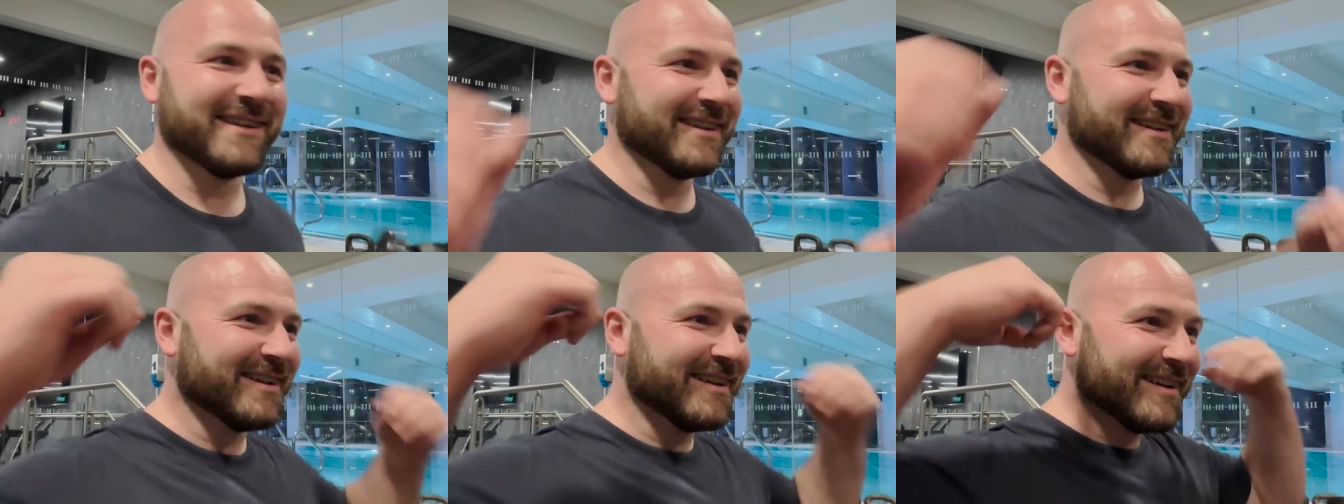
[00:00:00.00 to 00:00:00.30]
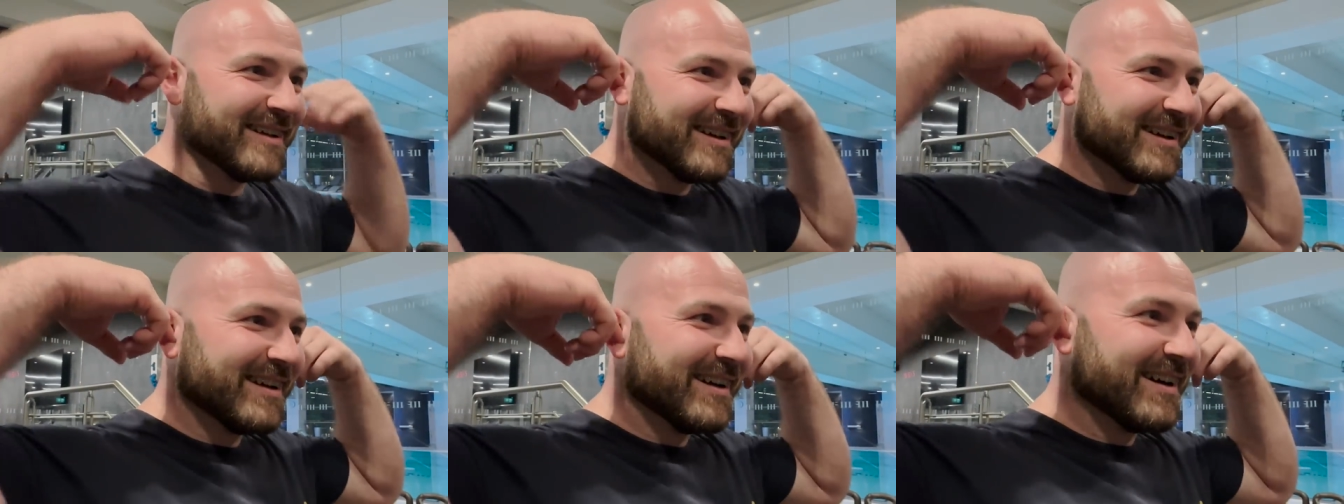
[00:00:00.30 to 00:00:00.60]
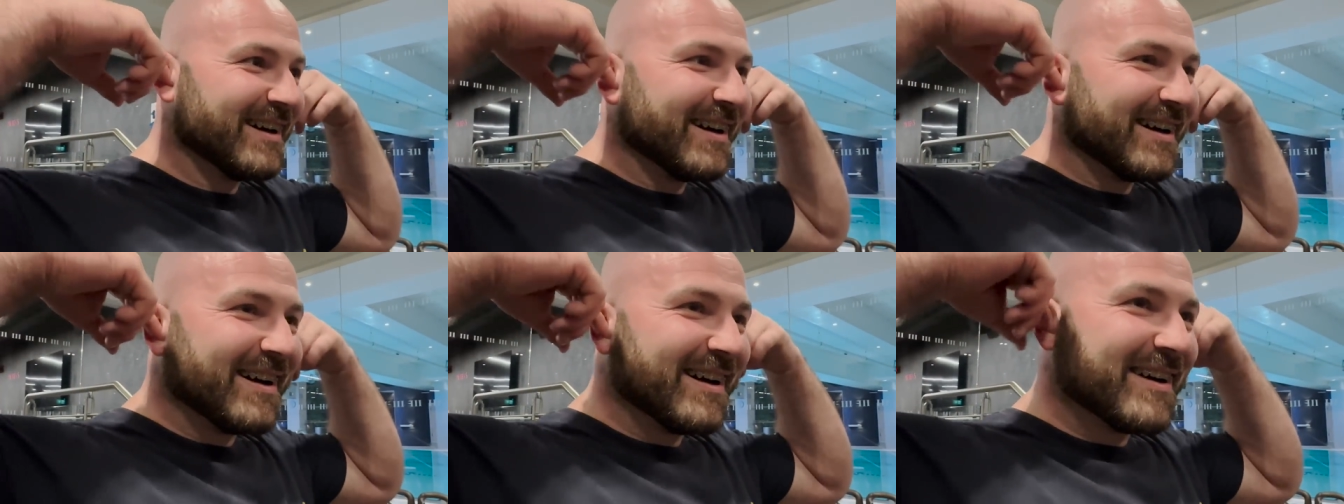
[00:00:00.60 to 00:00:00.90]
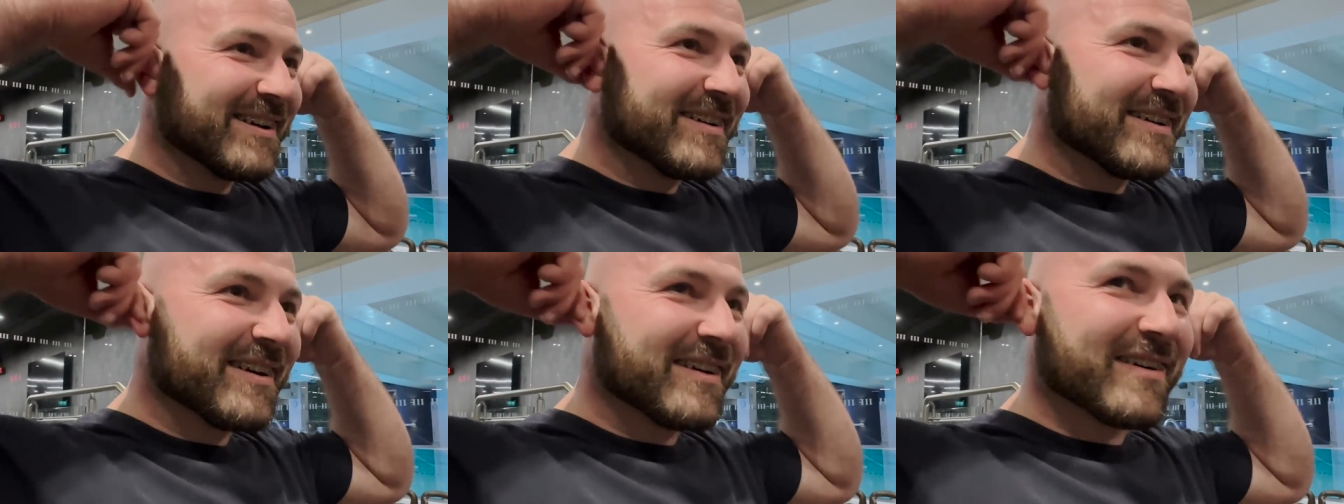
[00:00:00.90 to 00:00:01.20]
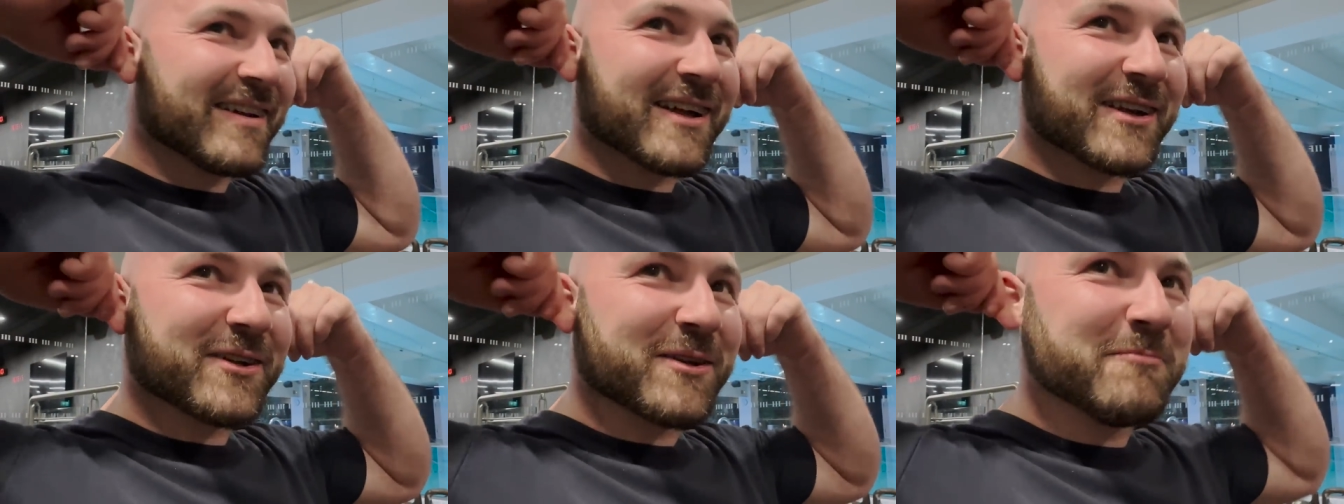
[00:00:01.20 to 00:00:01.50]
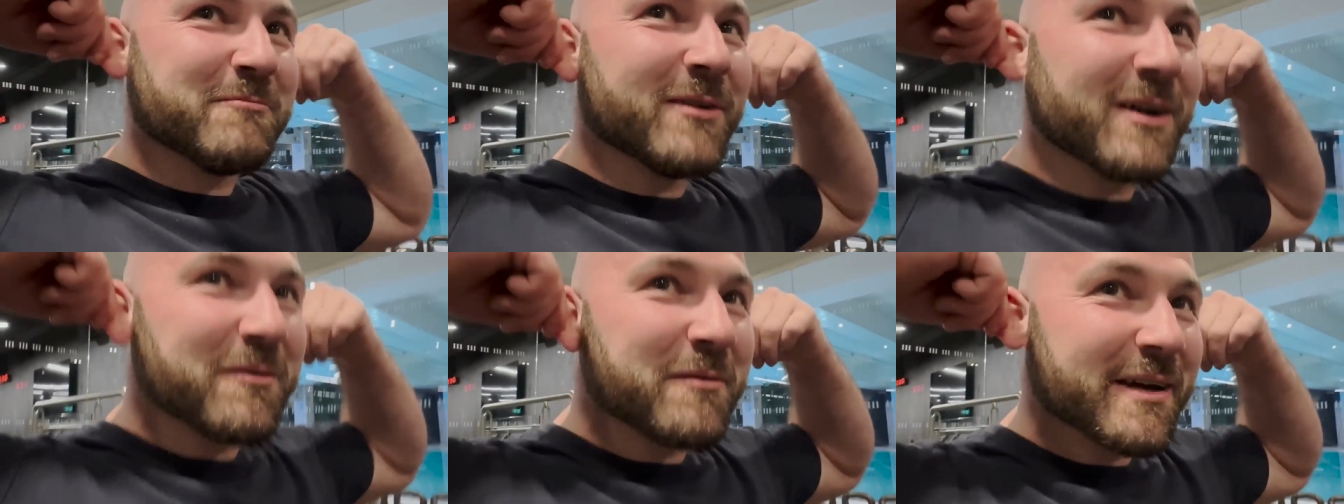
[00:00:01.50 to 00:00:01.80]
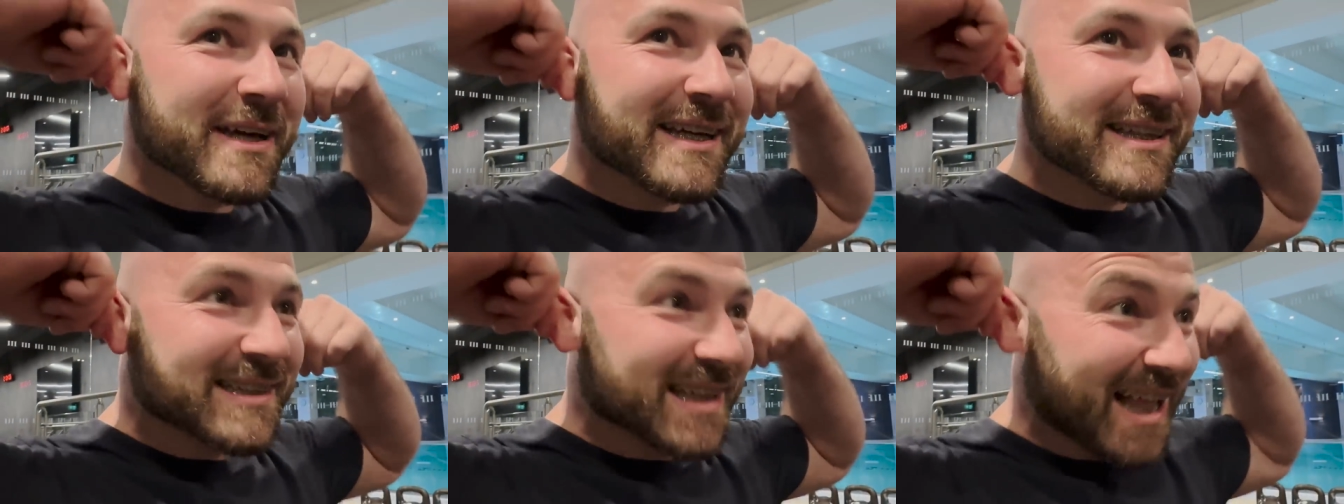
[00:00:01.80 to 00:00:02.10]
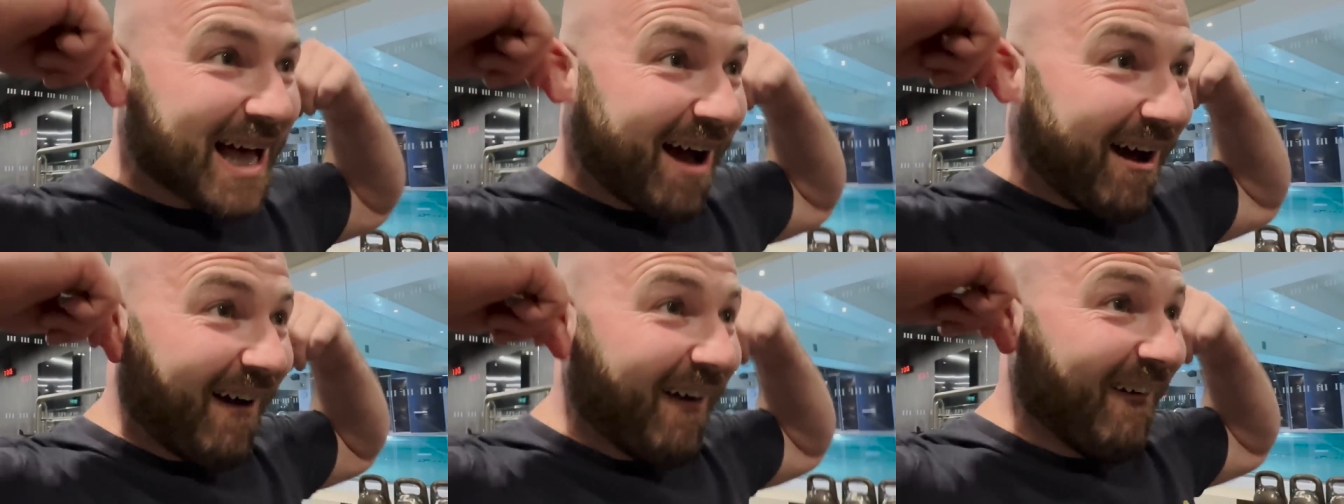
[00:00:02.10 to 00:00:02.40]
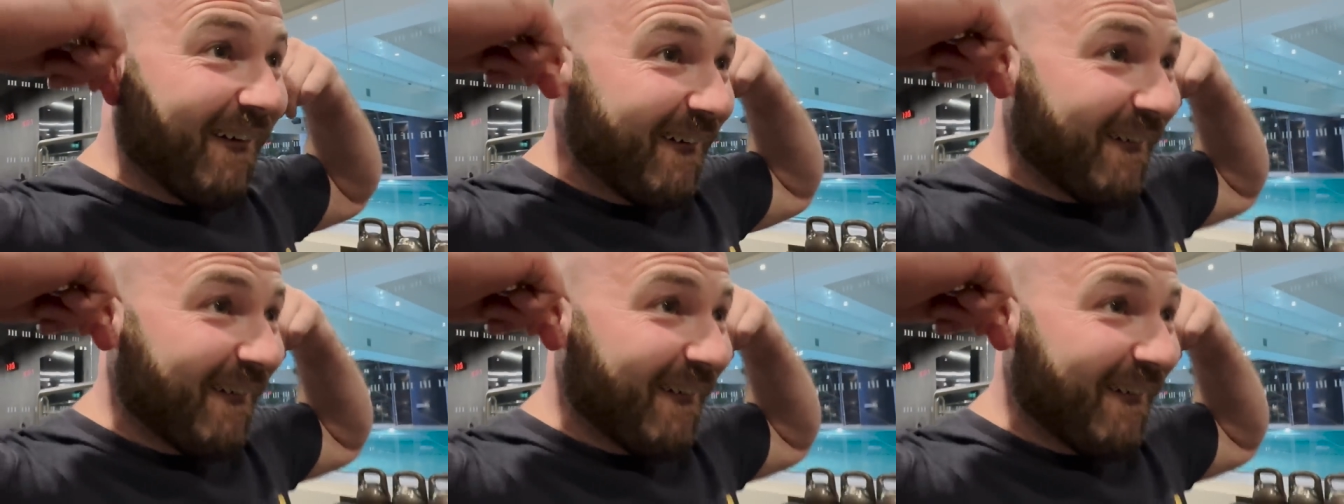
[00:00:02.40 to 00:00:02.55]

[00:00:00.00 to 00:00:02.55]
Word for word: I'm Dumbo, my ears are out.